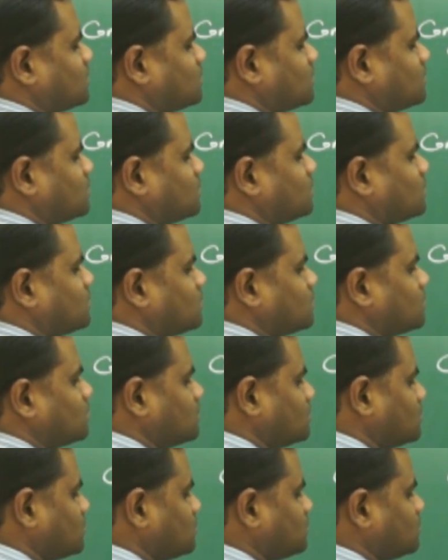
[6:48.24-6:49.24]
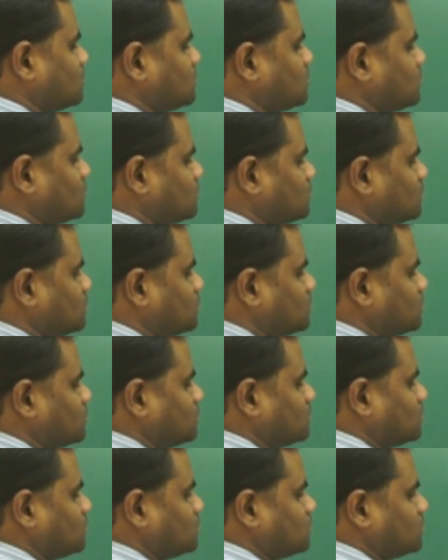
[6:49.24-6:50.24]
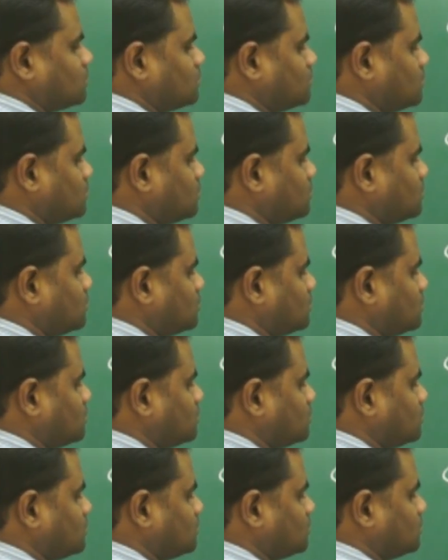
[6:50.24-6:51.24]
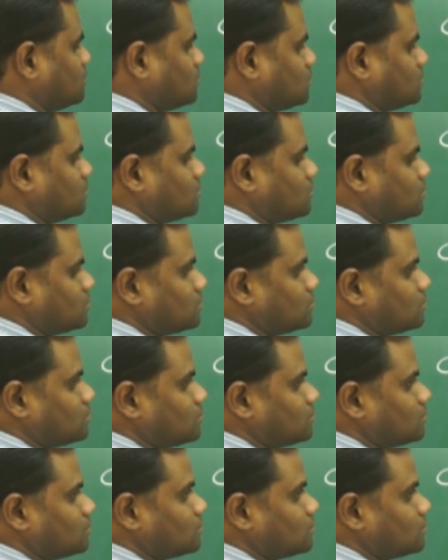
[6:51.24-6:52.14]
Nobody speaks.